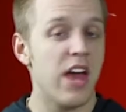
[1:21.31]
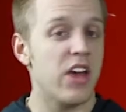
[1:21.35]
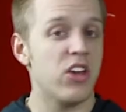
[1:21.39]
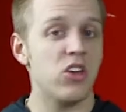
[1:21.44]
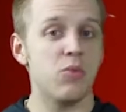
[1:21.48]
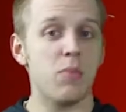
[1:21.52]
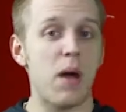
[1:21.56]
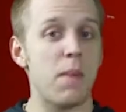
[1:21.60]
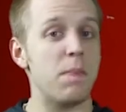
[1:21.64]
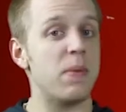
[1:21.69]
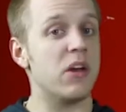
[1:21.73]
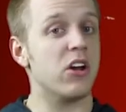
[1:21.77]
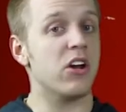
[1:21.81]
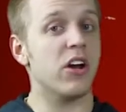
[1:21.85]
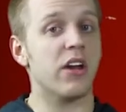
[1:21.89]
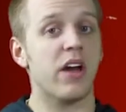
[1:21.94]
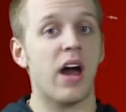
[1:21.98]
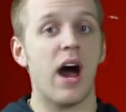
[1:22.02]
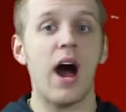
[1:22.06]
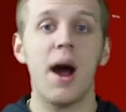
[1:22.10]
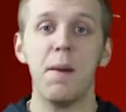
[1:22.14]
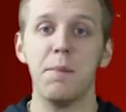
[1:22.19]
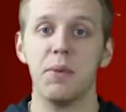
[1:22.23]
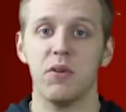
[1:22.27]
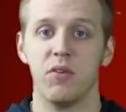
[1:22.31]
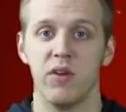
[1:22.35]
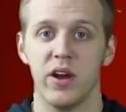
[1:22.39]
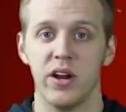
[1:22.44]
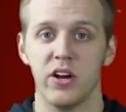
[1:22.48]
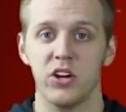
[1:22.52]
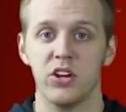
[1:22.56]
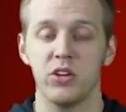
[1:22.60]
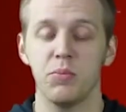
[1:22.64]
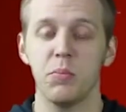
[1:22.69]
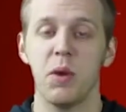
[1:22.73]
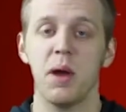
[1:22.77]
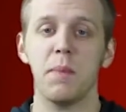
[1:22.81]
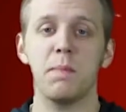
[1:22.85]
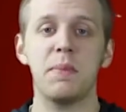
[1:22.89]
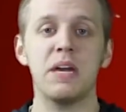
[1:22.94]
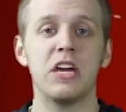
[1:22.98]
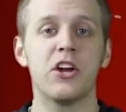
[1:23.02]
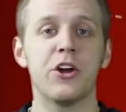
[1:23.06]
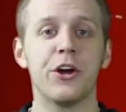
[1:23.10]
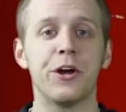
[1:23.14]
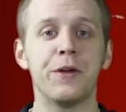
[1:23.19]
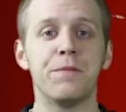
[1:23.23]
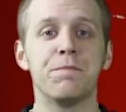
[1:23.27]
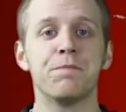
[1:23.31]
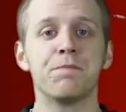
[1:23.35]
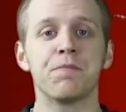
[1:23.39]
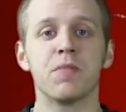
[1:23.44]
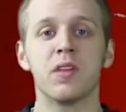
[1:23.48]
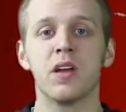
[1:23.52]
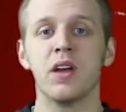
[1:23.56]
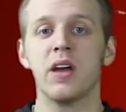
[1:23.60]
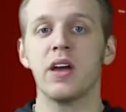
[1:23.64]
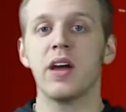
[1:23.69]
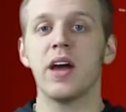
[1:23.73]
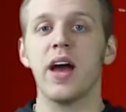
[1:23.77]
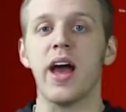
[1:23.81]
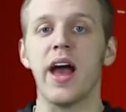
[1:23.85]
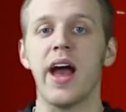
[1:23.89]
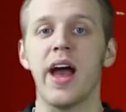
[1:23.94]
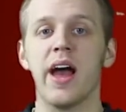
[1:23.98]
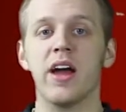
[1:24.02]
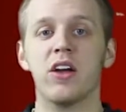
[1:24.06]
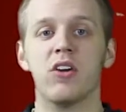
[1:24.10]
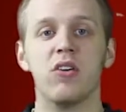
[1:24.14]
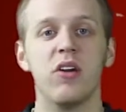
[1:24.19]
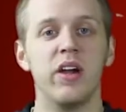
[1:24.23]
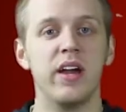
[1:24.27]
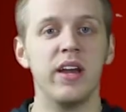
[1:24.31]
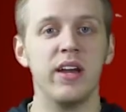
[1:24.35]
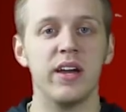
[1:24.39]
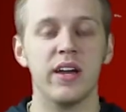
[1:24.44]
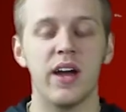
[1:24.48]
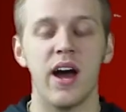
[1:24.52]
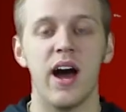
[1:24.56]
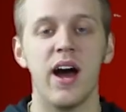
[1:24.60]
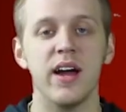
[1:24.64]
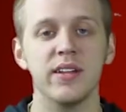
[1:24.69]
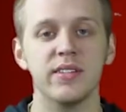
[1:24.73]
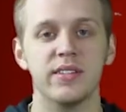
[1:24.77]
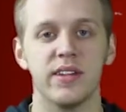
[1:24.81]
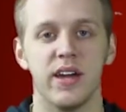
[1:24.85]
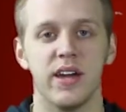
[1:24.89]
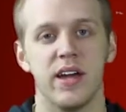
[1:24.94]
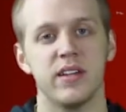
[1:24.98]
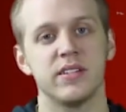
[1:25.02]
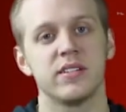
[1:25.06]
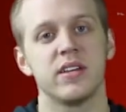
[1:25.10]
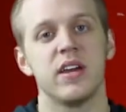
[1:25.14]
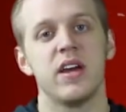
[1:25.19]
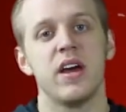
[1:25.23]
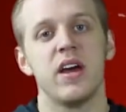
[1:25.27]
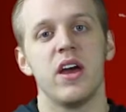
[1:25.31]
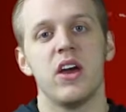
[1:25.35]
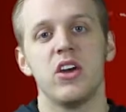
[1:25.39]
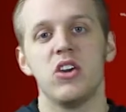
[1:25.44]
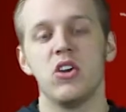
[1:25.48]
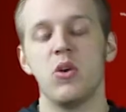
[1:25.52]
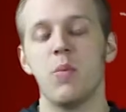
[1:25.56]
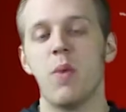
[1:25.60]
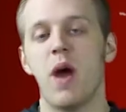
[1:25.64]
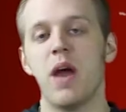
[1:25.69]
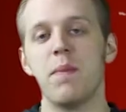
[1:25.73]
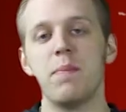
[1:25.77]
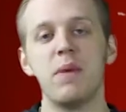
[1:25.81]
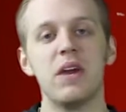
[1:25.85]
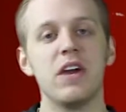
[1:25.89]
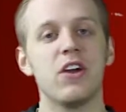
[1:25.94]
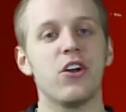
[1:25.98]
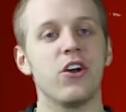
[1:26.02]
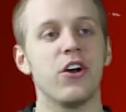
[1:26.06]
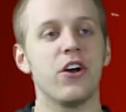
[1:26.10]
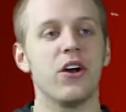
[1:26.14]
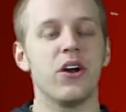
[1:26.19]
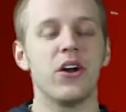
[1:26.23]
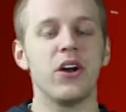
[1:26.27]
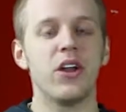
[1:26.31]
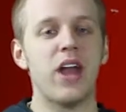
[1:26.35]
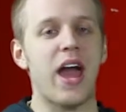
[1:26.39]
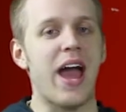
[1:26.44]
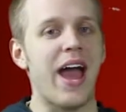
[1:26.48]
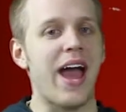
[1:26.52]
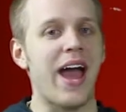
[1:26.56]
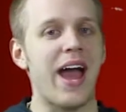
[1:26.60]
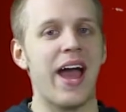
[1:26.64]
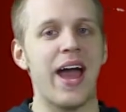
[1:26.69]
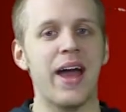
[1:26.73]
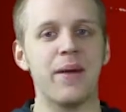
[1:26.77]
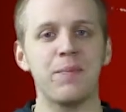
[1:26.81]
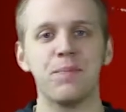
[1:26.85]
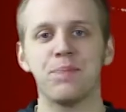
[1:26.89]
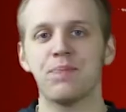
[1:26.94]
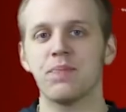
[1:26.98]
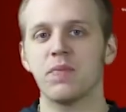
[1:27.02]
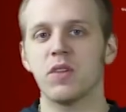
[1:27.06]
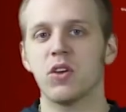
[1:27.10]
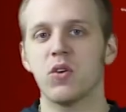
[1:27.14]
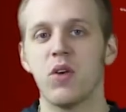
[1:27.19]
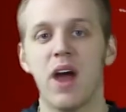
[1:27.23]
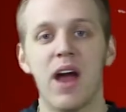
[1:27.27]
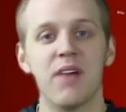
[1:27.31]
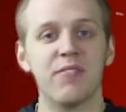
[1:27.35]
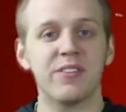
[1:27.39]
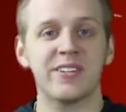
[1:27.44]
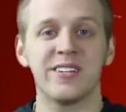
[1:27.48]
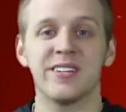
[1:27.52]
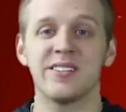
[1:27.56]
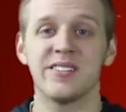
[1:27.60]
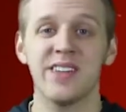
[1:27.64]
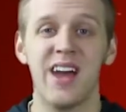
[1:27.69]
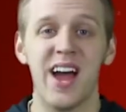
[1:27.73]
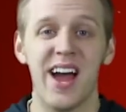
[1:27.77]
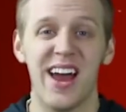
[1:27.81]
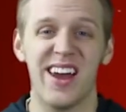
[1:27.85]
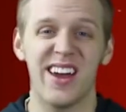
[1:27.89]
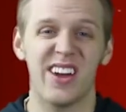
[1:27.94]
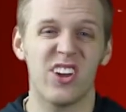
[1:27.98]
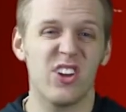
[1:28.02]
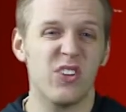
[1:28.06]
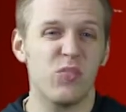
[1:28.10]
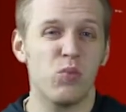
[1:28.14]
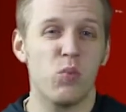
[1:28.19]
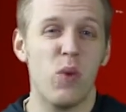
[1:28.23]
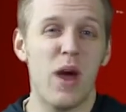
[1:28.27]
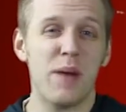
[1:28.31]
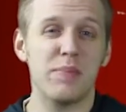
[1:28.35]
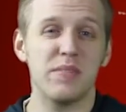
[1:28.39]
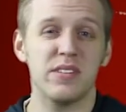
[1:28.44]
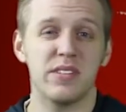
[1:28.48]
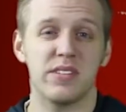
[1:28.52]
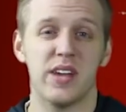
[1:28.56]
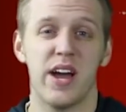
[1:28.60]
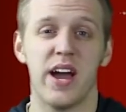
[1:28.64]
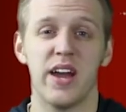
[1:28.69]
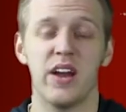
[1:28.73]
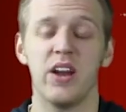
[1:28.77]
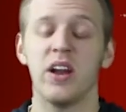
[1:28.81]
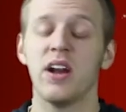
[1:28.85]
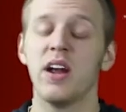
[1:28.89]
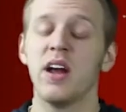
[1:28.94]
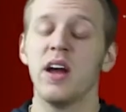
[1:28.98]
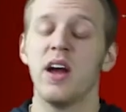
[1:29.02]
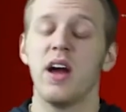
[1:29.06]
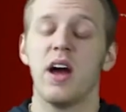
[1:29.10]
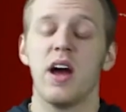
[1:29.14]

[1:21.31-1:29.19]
You might be a good copywriter. You might be good at creating content. You might be good at graphic design, a good web designer.